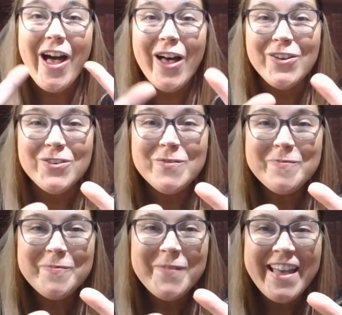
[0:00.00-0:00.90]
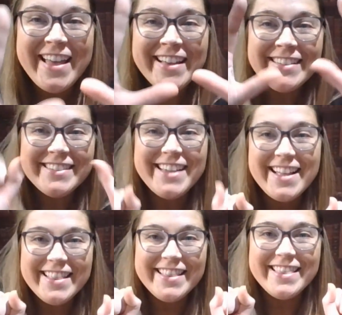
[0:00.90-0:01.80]
Open
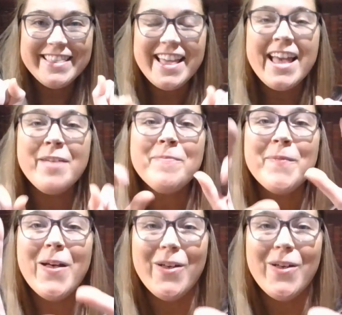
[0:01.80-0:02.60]
shut them.